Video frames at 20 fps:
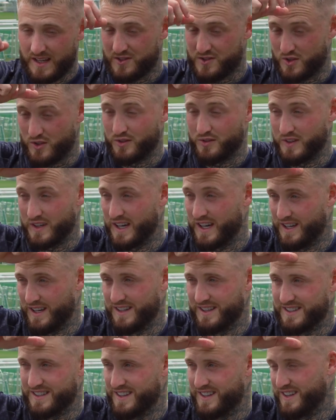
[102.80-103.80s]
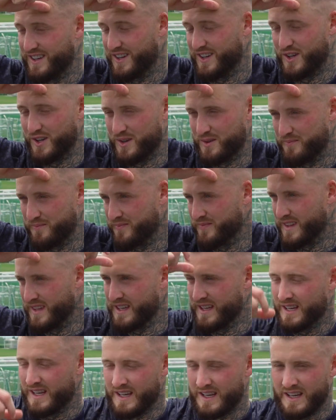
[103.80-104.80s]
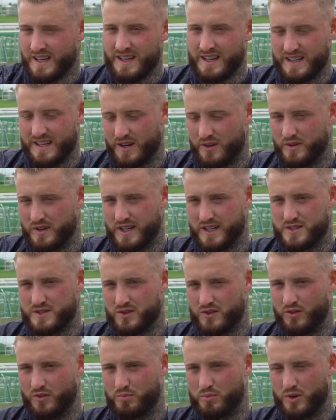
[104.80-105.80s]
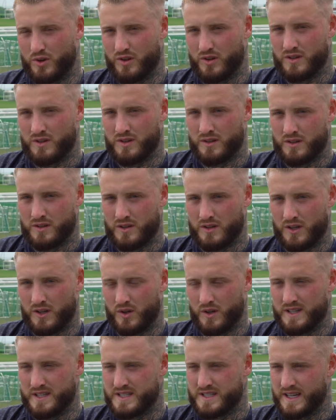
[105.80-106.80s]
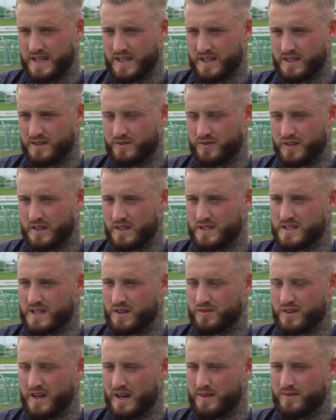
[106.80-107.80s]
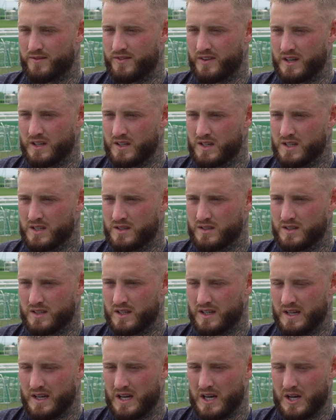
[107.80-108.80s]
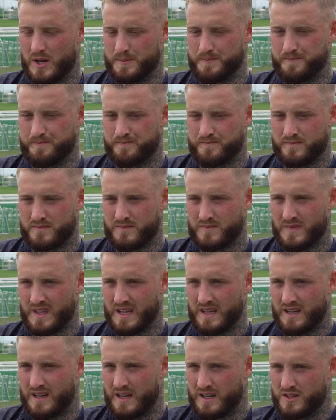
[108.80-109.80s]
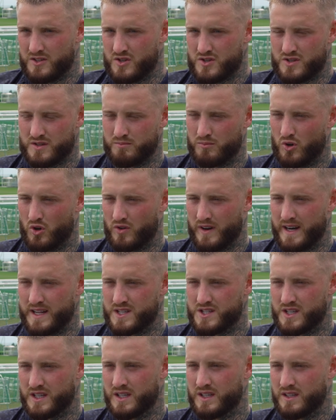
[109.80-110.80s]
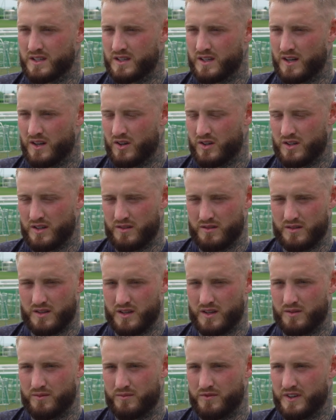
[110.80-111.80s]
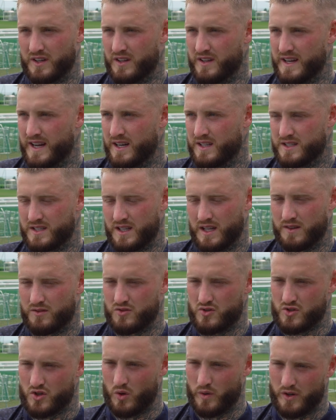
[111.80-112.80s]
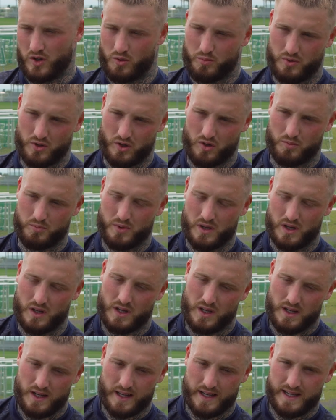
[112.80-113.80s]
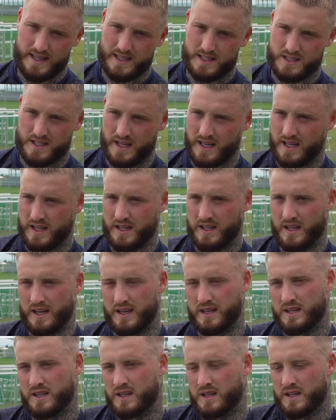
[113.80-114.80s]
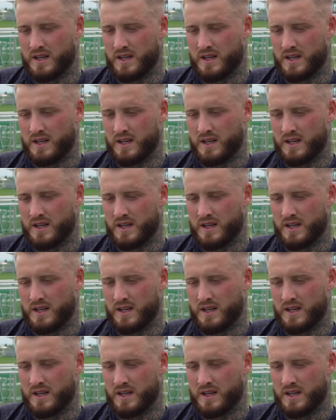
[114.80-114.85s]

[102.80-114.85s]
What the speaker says: Tough, yeah. Really tough. But, each day you can feel yourself getting fitter and just more energy. You can feel the energy levels going up and up each day. And then,